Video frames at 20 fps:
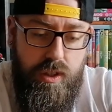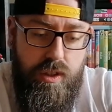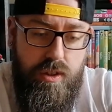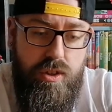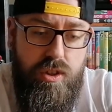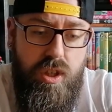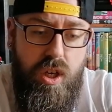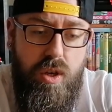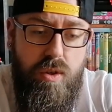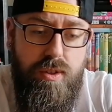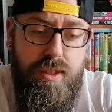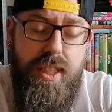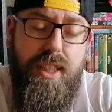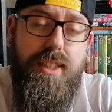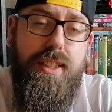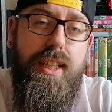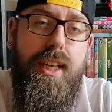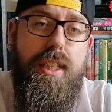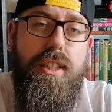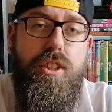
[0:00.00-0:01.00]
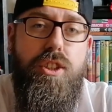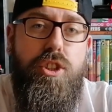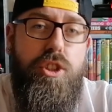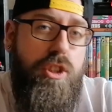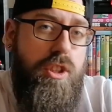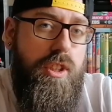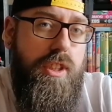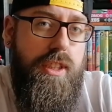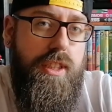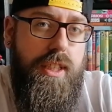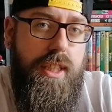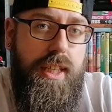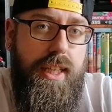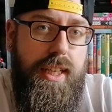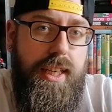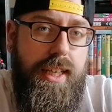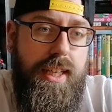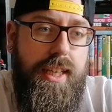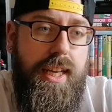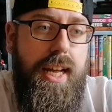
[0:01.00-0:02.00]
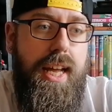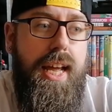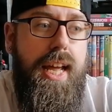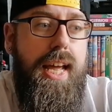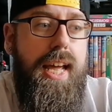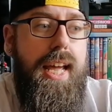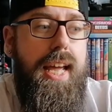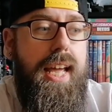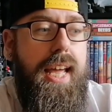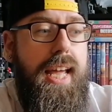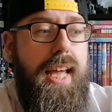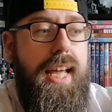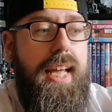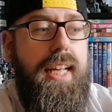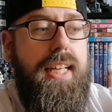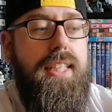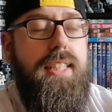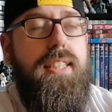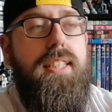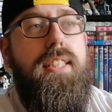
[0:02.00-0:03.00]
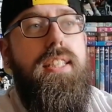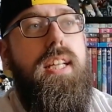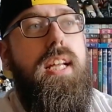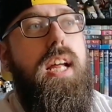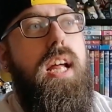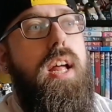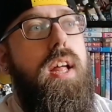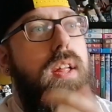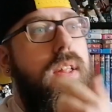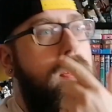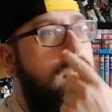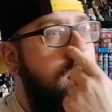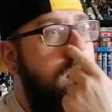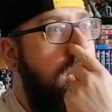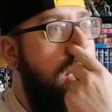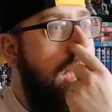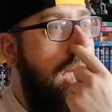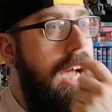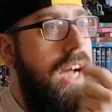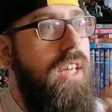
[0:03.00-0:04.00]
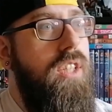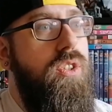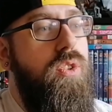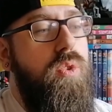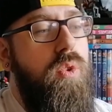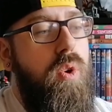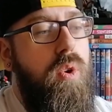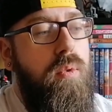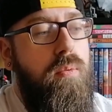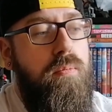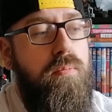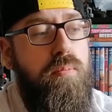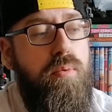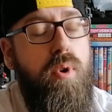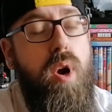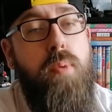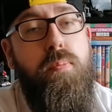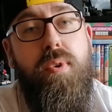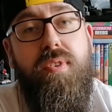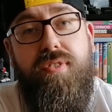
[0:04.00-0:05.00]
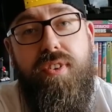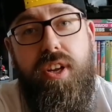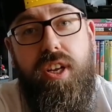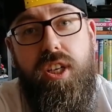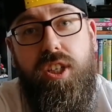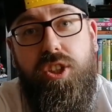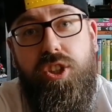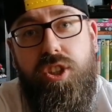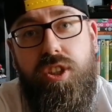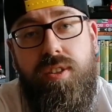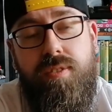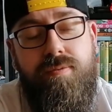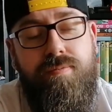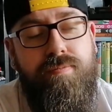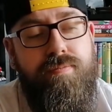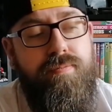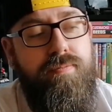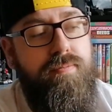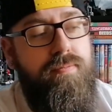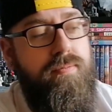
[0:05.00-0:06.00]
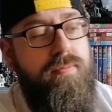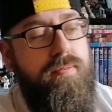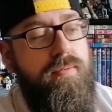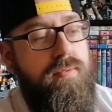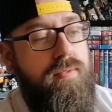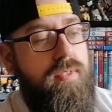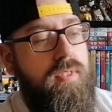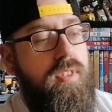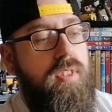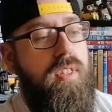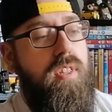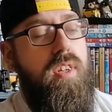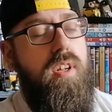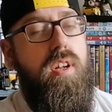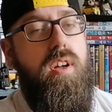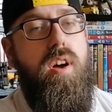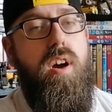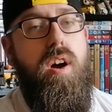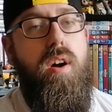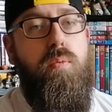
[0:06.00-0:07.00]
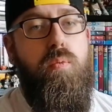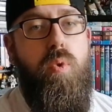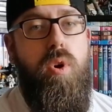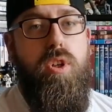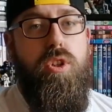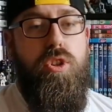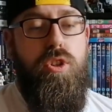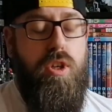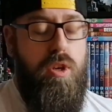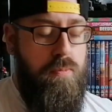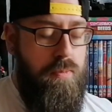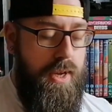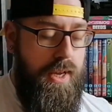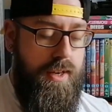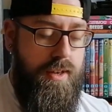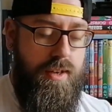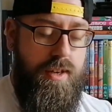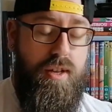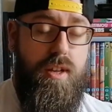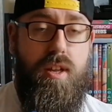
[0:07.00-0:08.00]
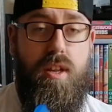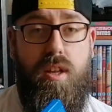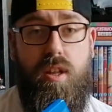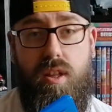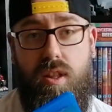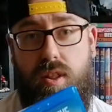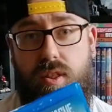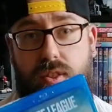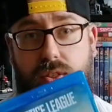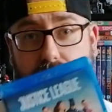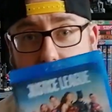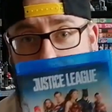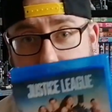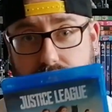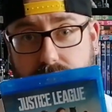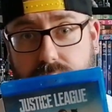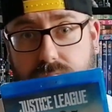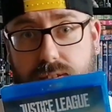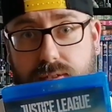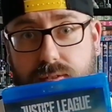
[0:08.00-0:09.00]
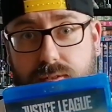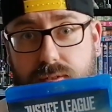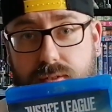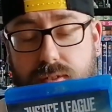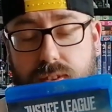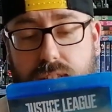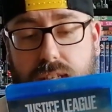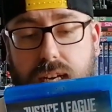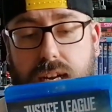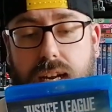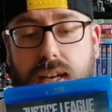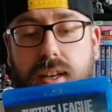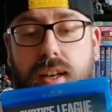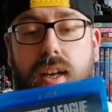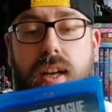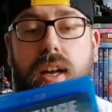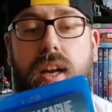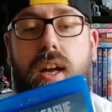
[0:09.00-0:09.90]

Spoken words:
So, Zack Snyder's Justice League is the actual proper version of what should have been this. Okay?